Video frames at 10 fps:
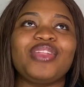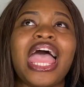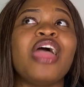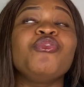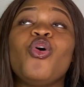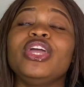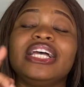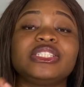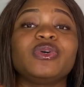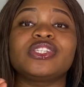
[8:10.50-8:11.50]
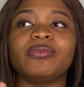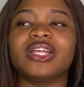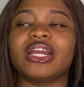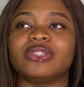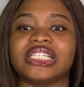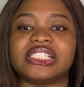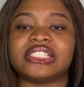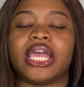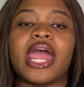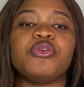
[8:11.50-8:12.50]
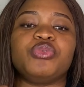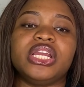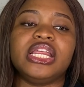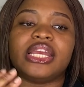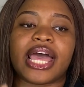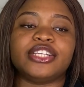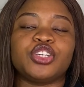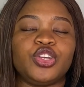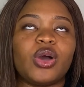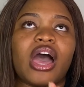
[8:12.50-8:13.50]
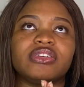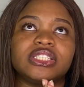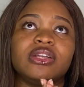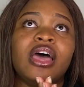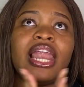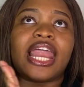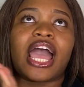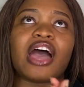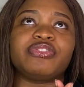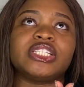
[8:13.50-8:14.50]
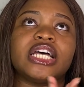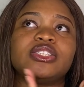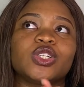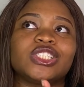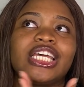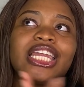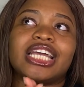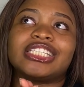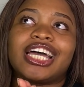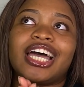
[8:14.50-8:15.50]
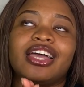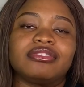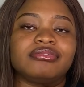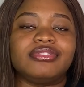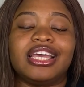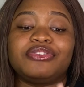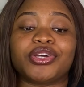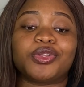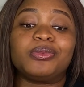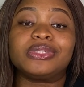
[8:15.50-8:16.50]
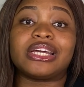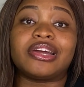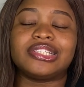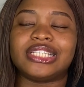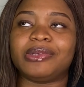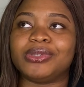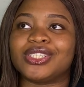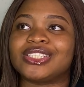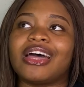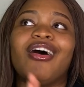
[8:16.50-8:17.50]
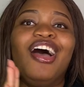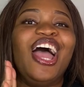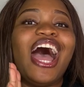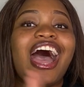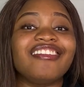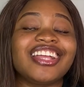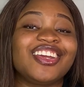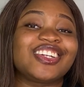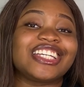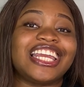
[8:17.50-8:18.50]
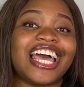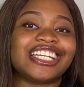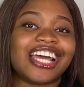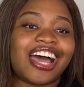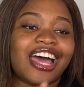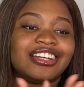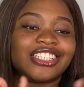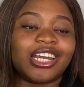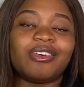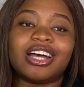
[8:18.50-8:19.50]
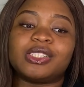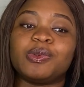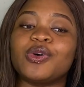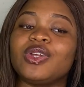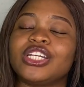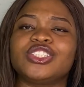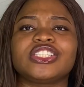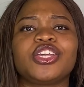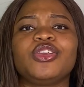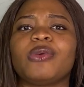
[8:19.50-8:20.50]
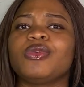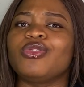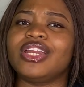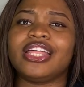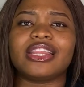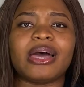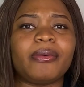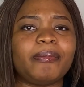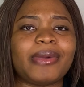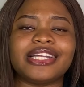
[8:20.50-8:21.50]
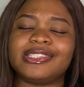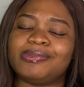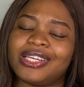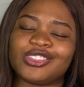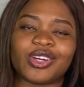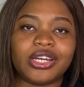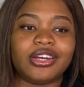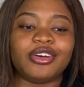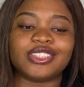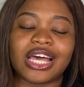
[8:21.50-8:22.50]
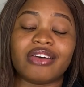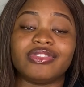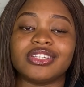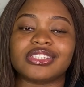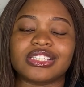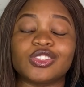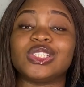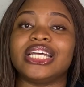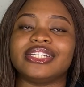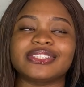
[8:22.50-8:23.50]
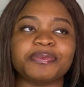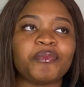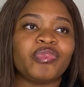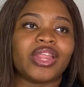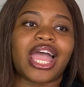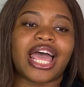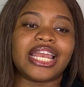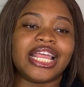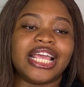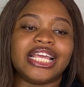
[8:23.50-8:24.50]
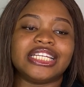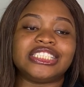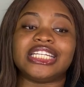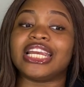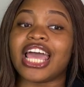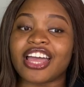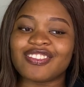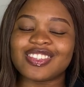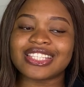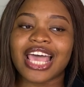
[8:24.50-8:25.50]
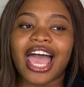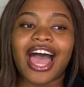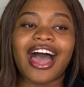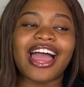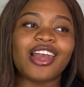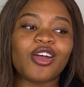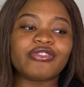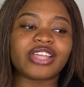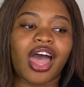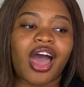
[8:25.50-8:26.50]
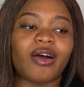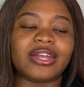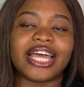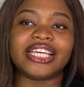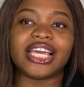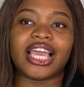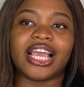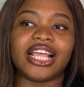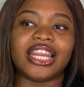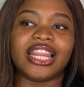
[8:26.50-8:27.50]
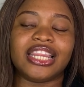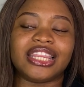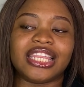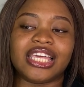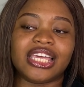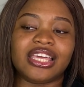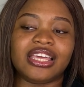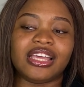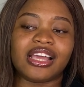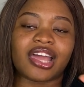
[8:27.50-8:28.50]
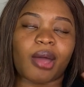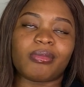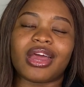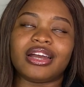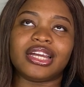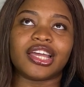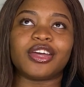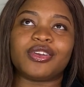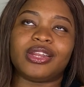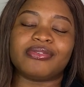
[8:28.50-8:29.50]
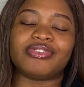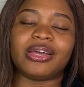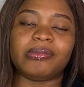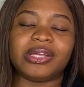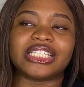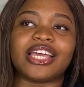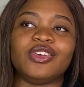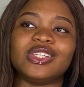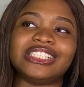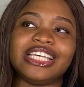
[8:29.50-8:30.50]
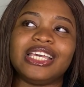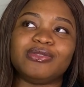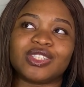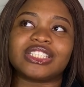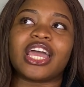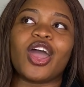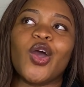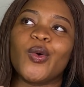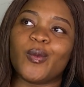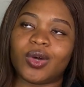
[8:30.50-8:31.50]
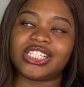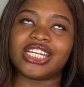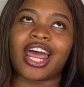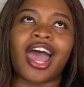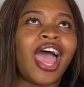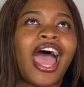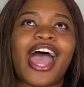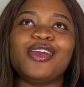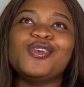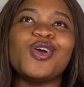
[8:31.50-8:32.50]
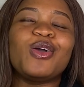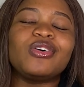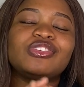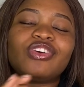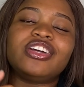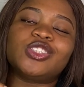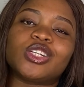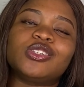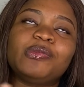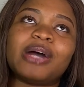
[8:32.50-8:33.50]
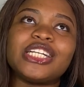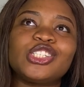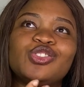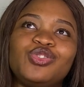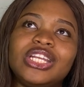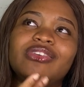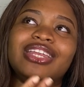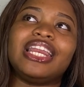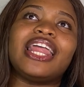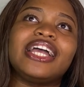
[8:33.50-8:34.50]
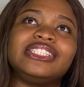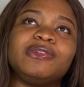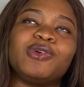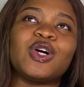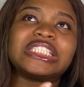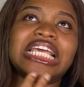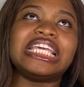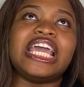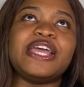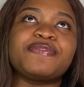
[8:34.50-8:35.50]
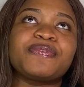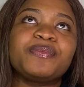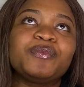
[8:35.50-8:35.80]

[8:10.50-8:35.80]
oh yes, there was something that I wanted to say. I really liked, so you know how, like, after Dr. Elijah, in fact, almost arrested me just now. After Dr. Elijah and Shalewa had spoken, and she was like, you know, I'm not really in that mind space right now to have this to date, and she left. I loved how, like, the camera lingered on him for a bit, and you could see him just like watching her. I don't know, it was very subtle, but I just really liked it, because it gave